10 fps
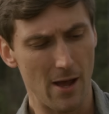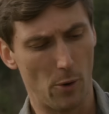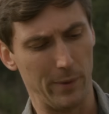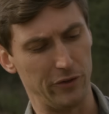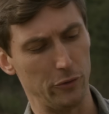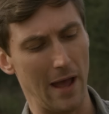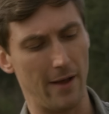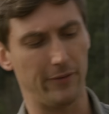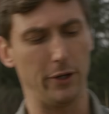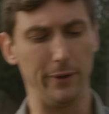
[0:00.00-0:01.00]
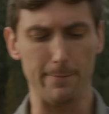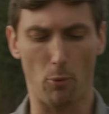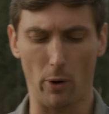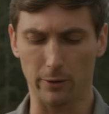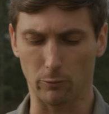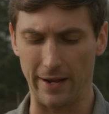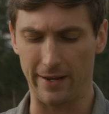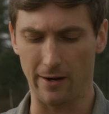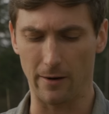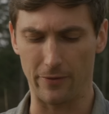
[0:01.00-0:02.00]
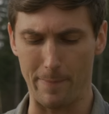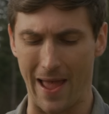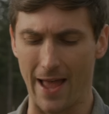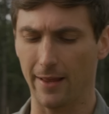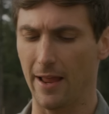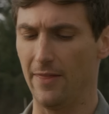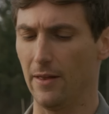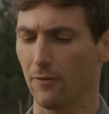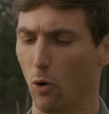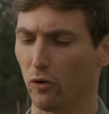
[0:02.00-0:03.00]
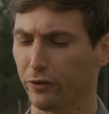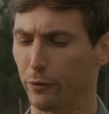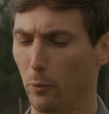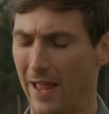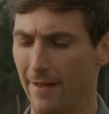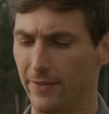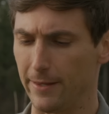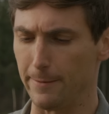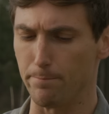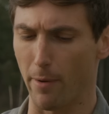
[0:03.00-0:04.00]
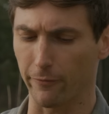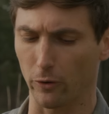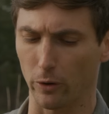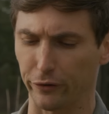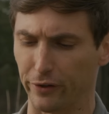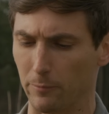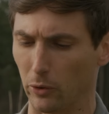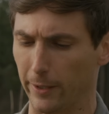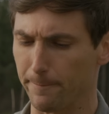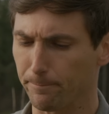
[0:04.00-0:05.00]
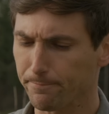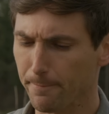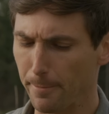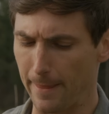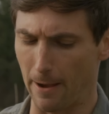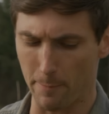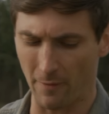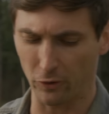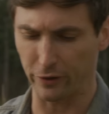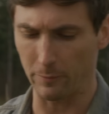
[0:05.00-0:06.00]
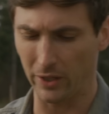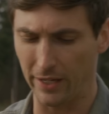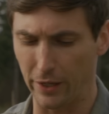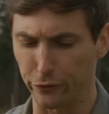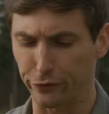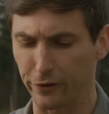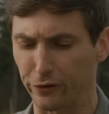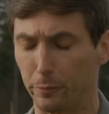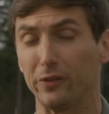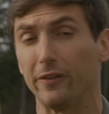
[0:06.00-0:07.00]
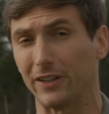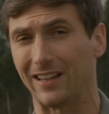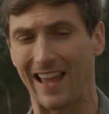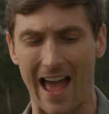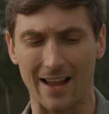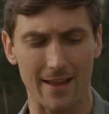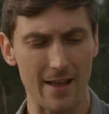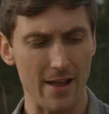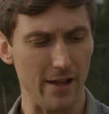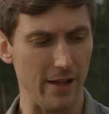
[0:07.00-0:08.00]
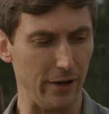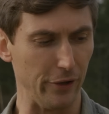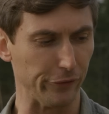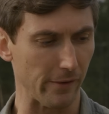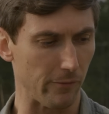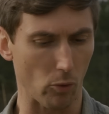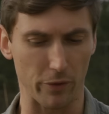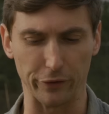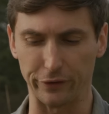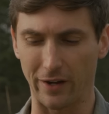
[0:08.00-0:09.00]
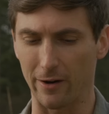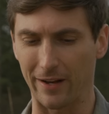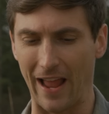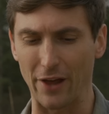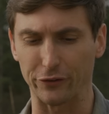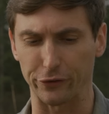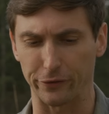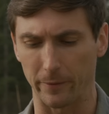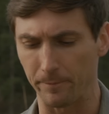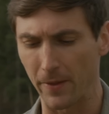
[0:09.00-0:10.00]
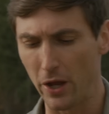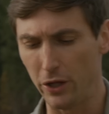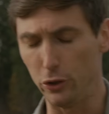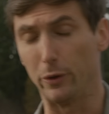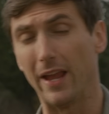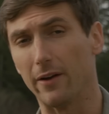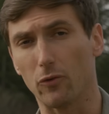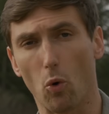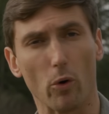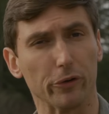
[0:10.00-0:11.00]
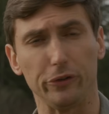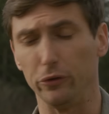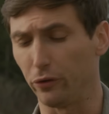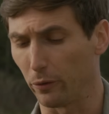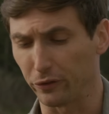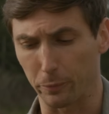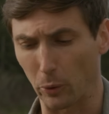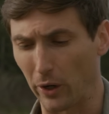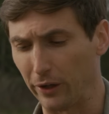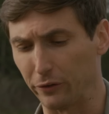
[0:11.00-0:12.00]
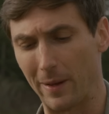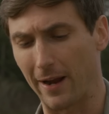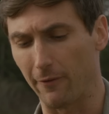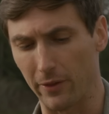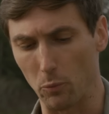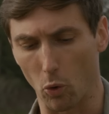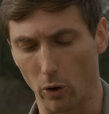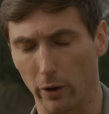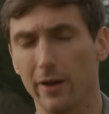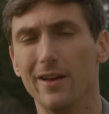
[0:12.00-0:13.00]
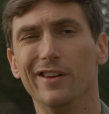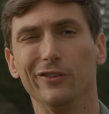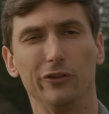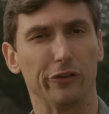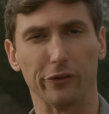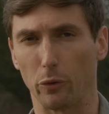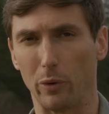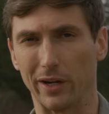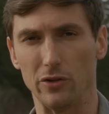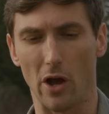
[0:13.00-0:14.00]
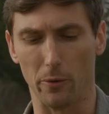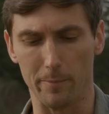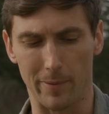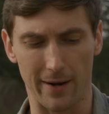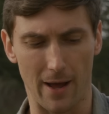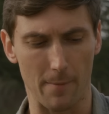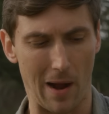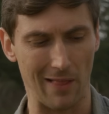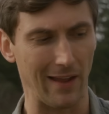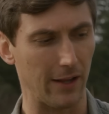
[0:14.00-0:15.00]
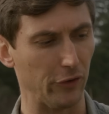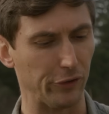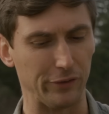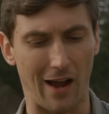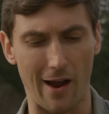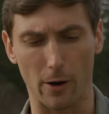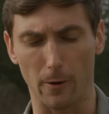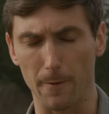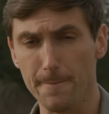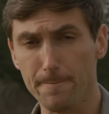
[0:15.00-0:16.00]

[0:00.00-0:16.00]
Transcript: We do have QD point right here at the back, and then of course we have the buffer assembly. Now the buffer assembly is specific to KAC. It is for this entire gas system. You can of course use your own springs, make everything work, just as a quick note, but um, I like this entire